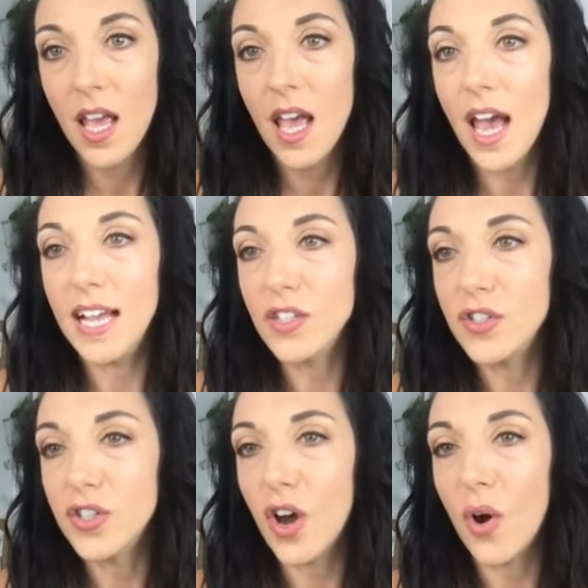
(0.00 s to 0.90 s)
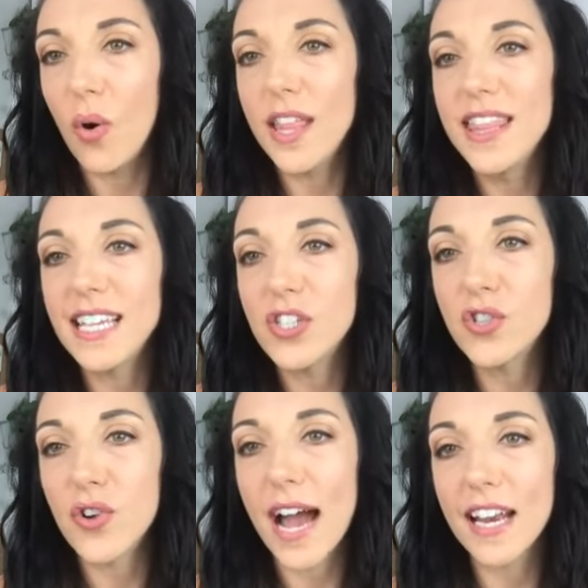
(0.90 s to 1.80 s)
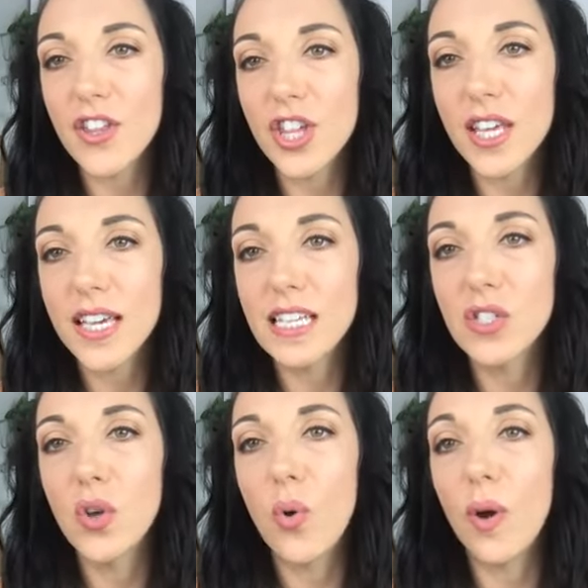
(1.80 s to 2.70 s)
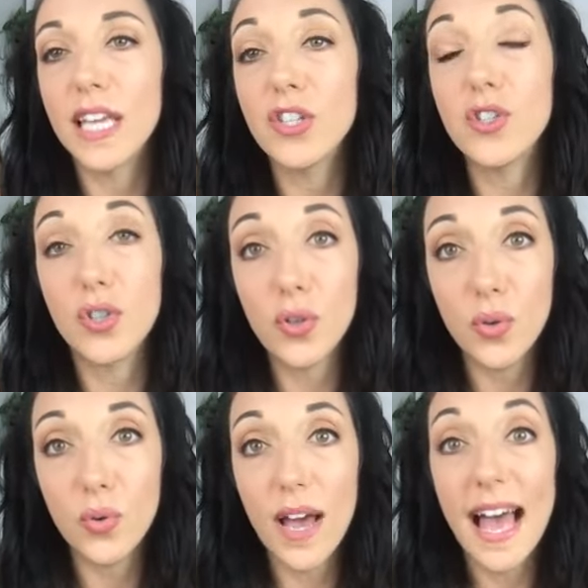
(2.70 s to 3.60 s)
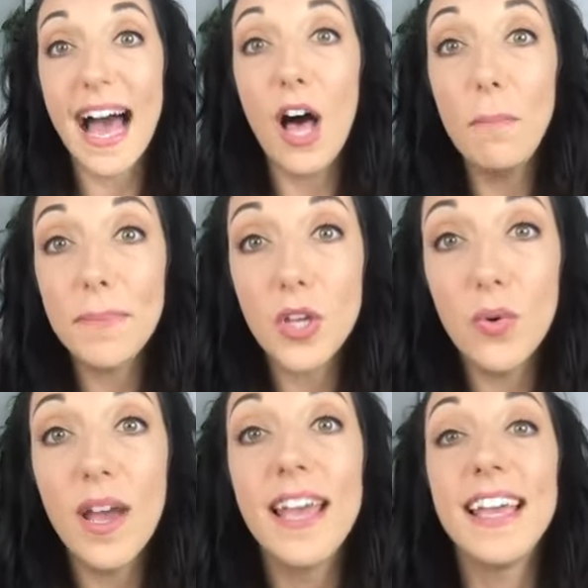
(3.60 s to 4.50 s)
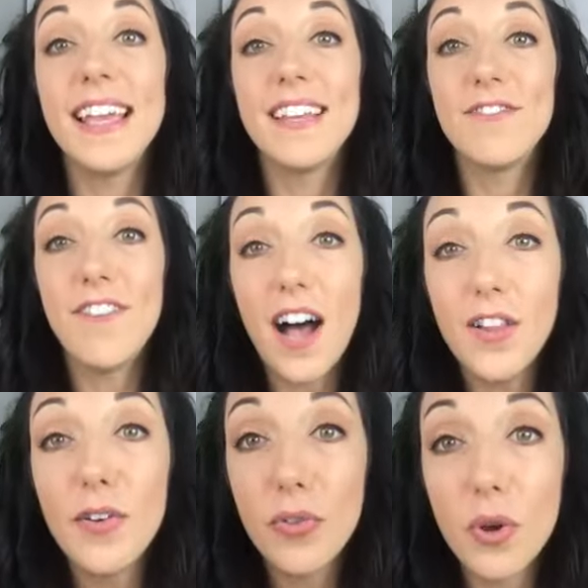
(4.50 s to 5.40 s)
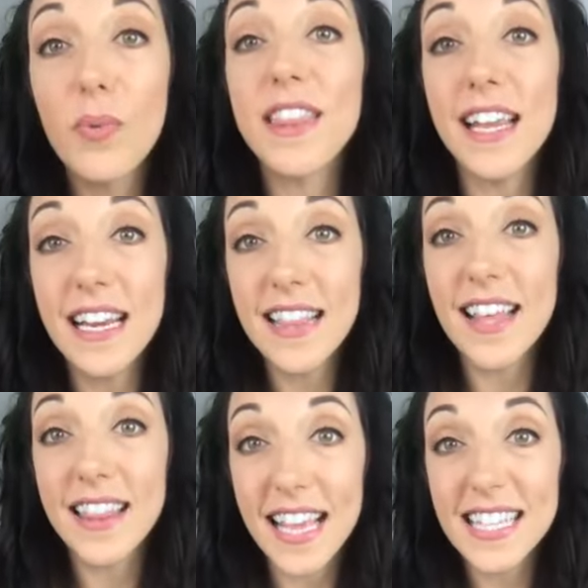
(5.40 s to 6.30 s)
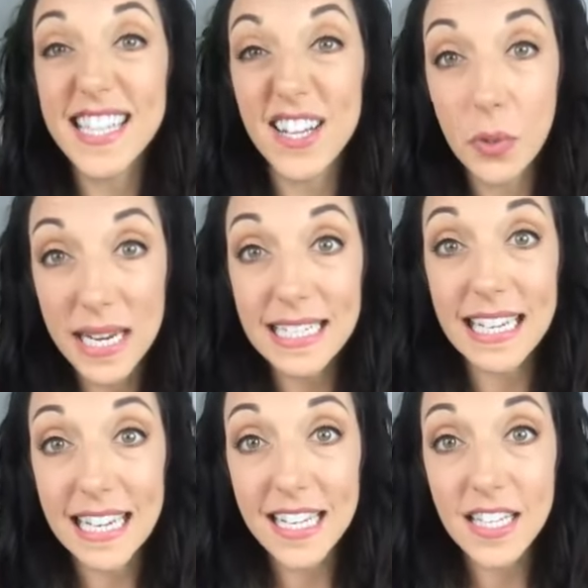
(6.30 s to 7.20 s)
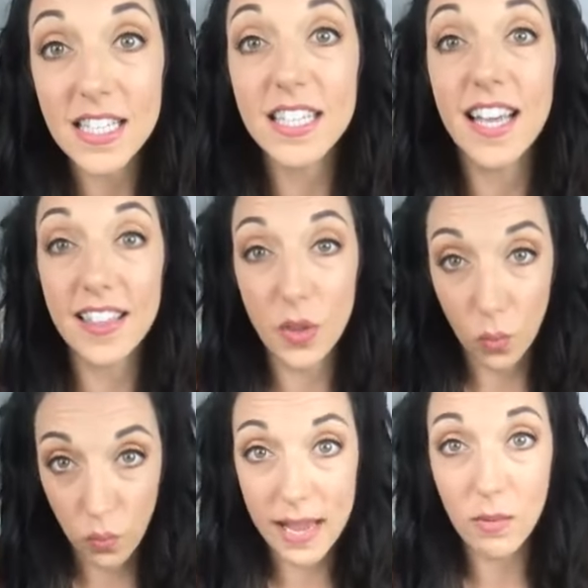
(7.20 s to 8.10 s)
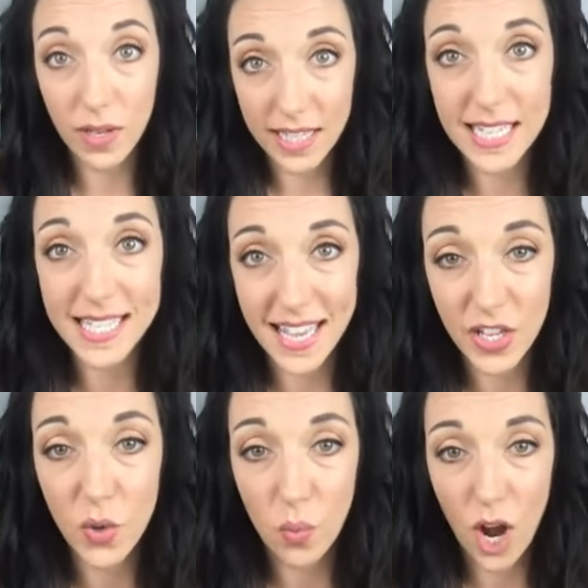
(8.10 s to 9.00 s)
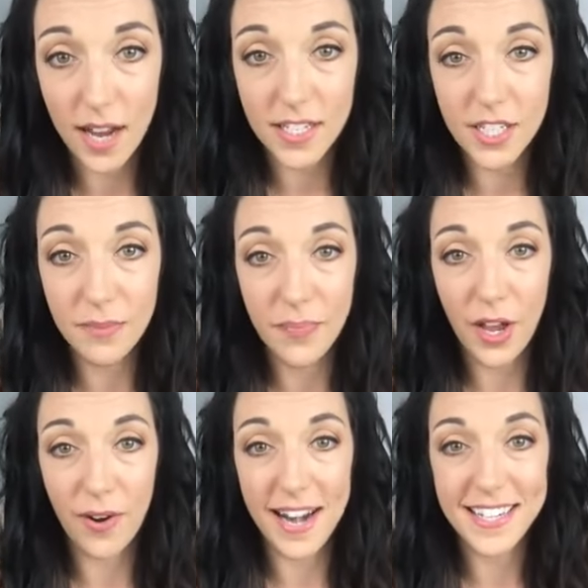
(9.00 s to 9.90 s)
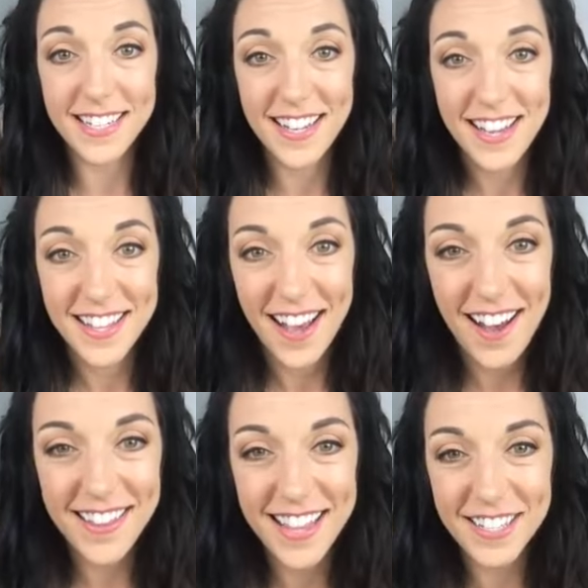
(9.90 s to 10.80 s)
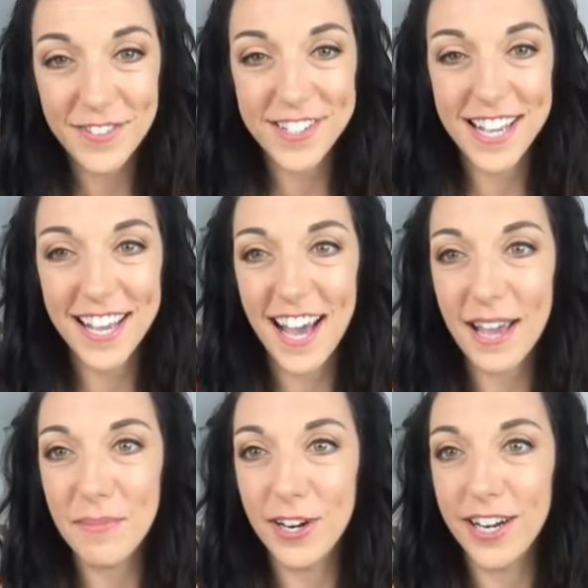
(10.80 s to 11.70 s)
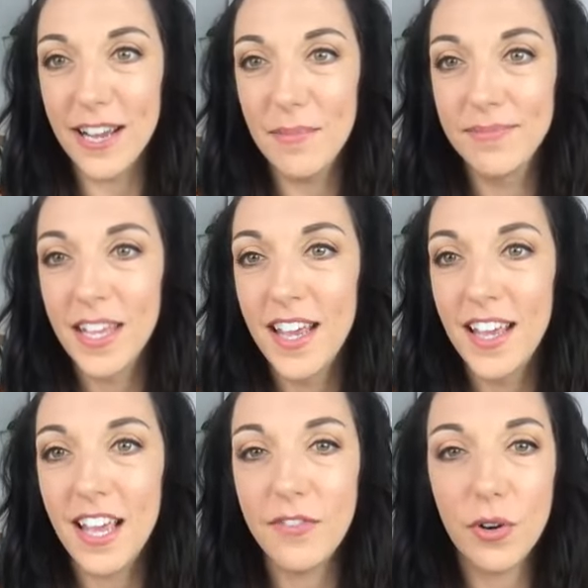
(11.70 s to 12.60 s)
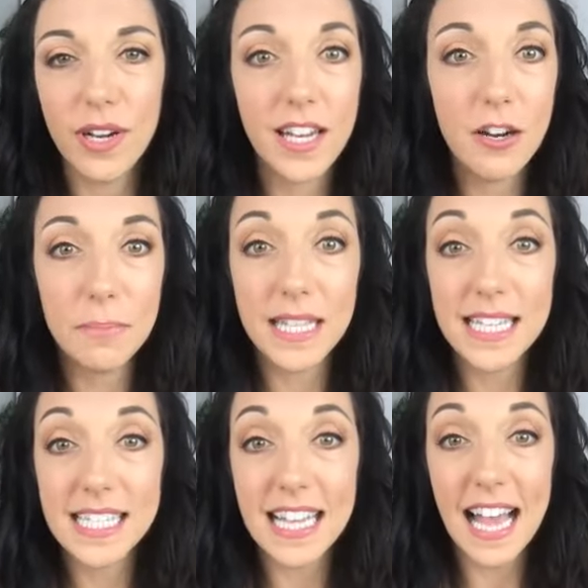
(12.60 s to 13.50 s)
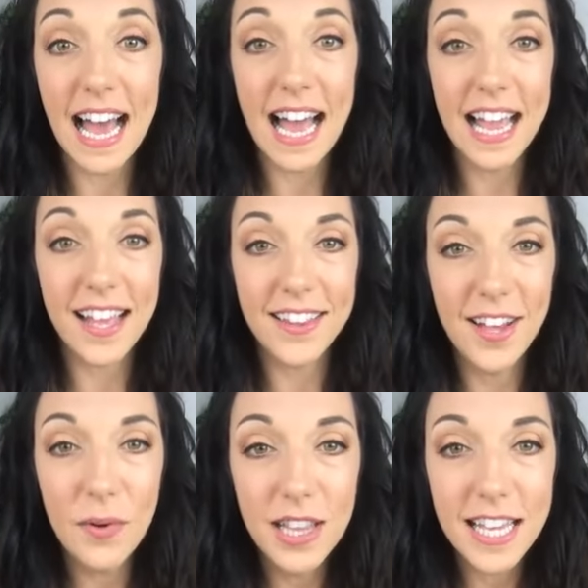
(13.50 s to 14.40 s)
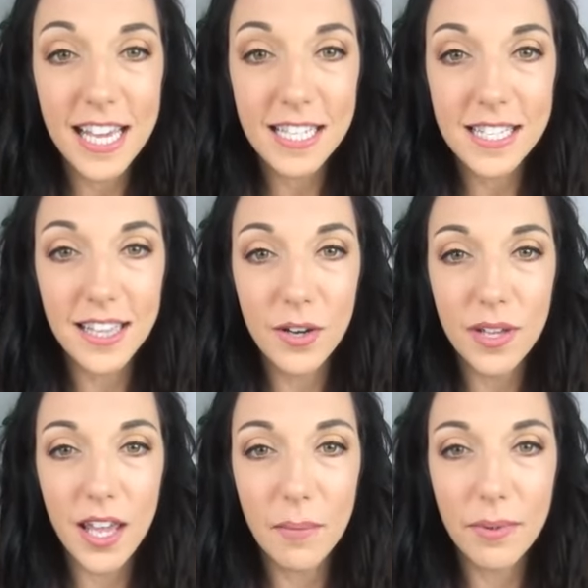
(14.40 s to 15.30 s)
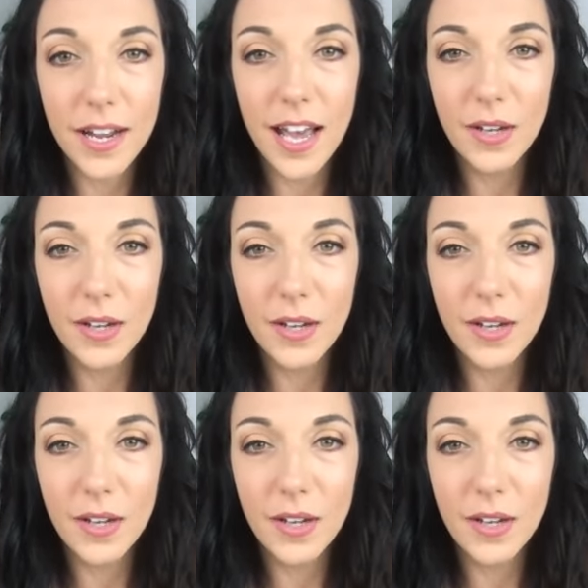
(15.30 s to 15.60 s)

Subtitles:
And so this strategy is going to help you follow through with eating the things that you need to eat to get the weight release that you want, all right? Oh, thanks for saying hi, Miriam. If you are here, please say hi. Hello, Elise. Hello, Cambria.